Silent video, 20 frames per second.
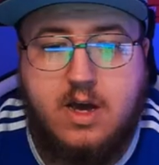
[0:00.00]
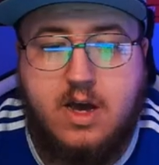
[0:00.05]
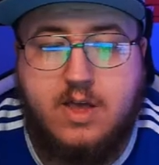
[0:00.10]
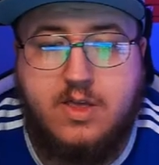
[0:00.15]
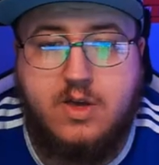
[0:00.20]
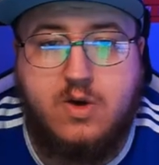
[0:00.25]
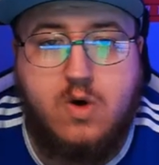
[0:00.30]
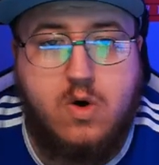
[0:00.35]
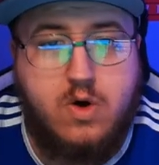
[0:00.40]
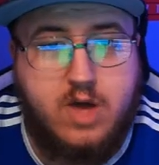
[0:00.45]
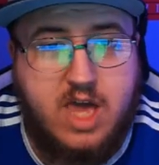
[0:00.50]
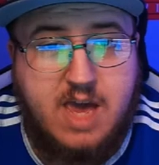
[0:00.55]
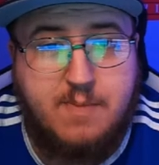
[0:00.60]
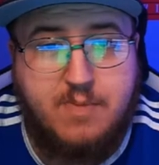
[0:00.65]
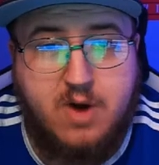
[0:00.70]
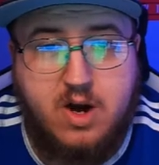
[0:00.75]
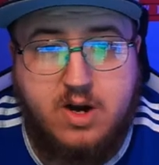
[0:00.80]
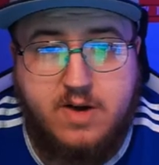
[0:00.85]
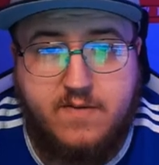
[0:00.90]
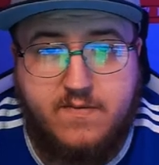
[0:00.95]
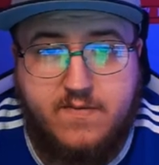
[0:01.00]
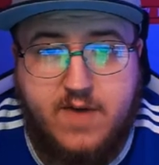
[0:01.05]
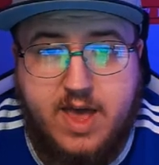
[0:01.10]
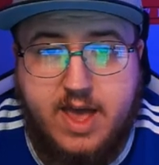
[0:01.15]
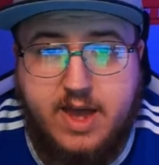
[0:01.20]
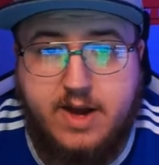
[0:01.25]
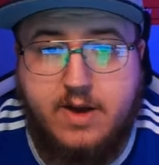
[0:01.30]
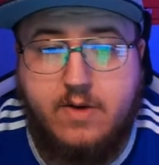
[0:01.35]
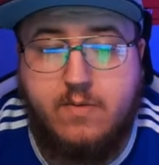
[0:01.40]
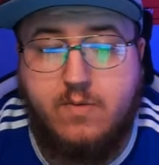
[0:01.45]
and the goalkeeper on
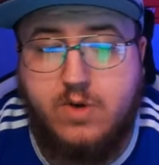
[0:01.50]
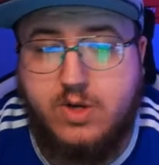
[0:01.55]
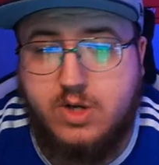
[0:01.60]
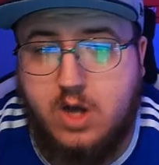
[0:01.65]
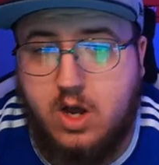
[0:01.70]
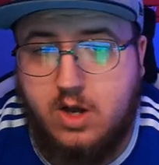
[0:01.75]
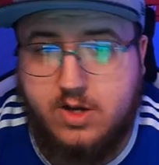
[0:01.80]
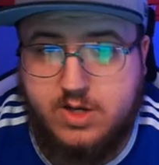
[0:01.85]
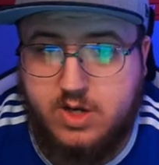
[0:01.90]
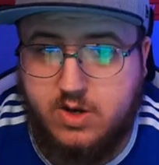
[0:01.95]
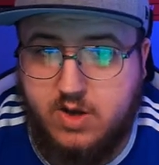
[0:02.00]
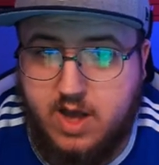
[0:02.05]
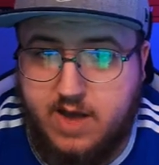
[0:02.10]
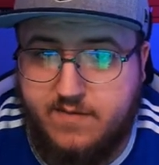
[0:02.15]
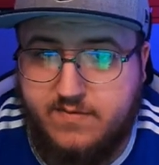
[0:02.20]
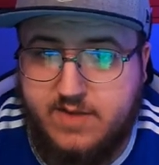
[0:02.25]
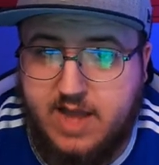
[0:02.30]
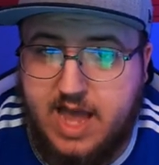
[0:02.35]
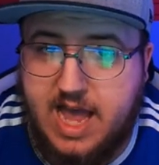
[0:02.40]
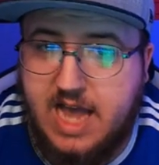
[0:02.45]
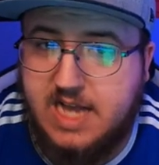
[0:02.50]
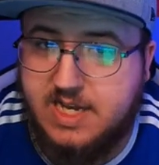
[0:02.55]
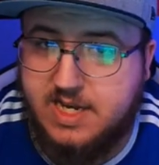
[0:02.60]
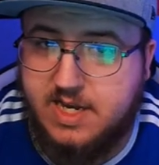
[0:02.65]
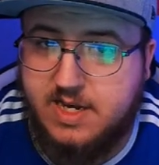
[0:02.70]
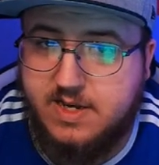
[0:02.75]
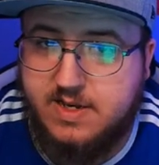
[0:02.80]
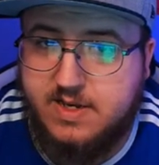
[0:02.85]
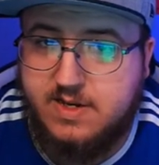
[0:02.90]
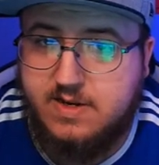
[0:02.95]
defend was also left as is.